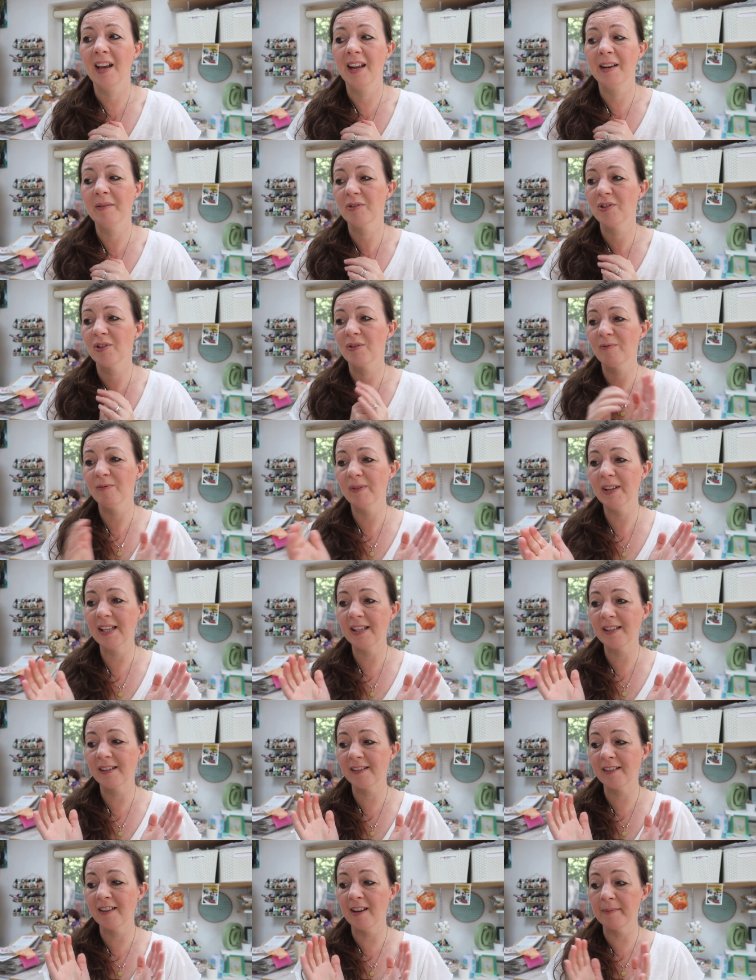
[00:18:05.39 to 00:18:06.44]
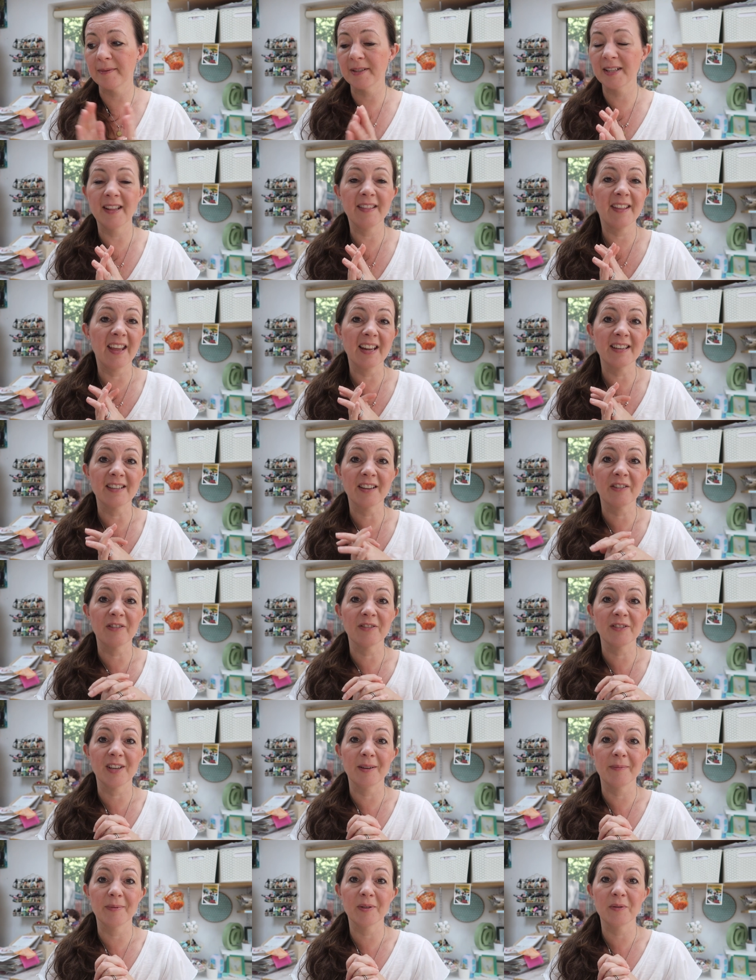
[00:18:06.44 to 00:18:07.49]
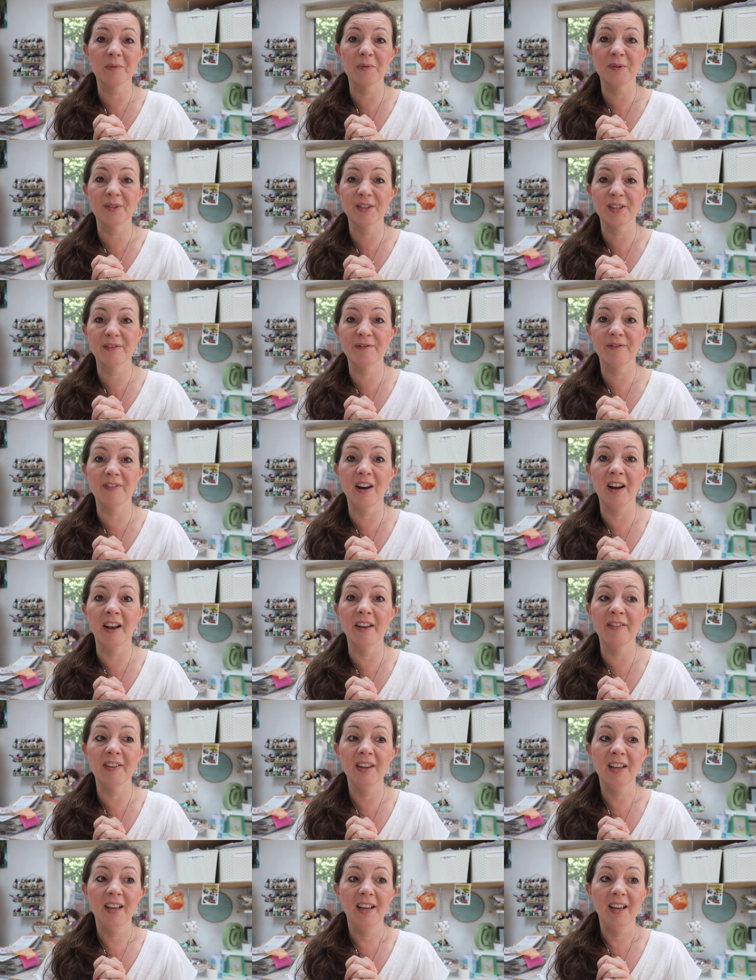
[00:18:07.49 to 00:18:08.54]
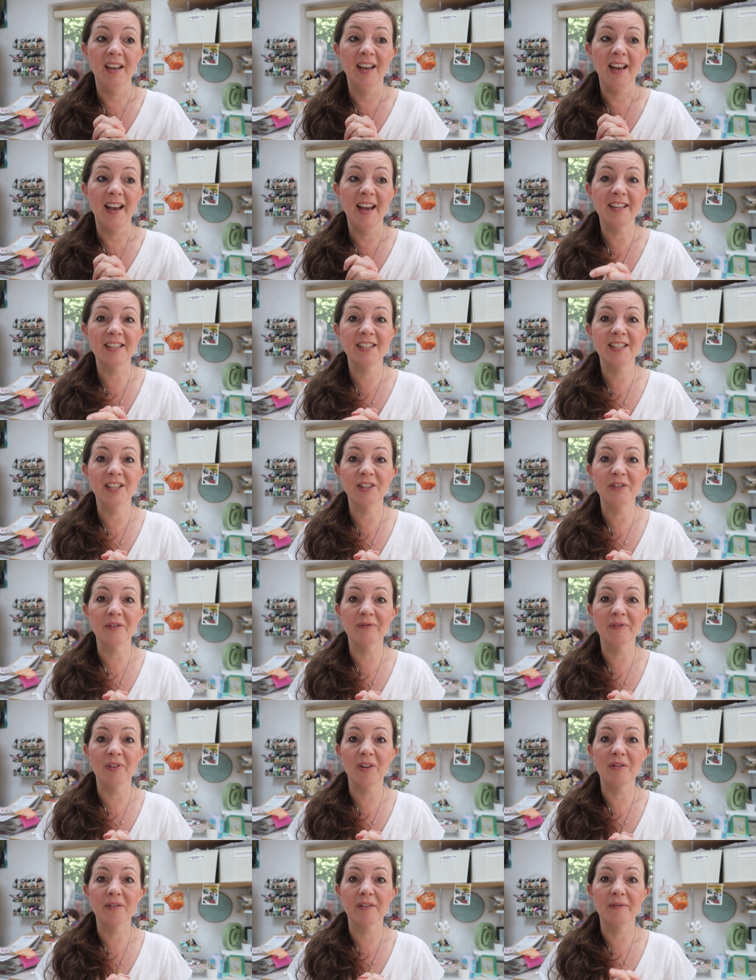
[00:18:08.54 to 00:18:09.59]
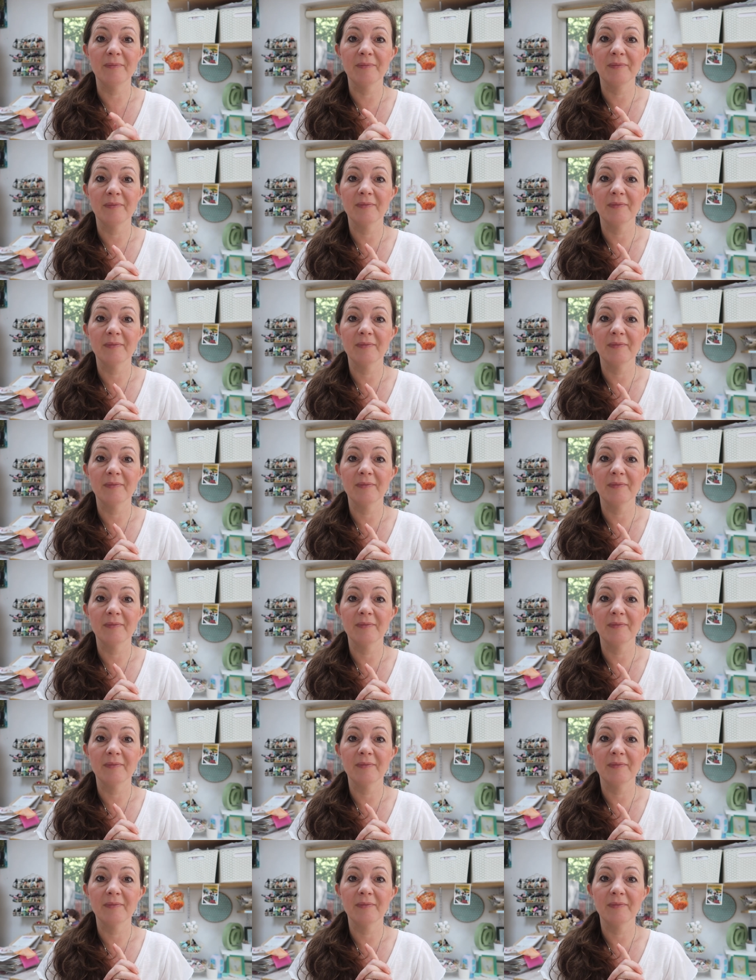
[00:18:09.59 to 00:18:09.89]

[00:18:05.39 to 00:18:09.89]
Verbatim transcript: And it was just really disturbed. And in the end, I got up at quarter to five, edited your vlog.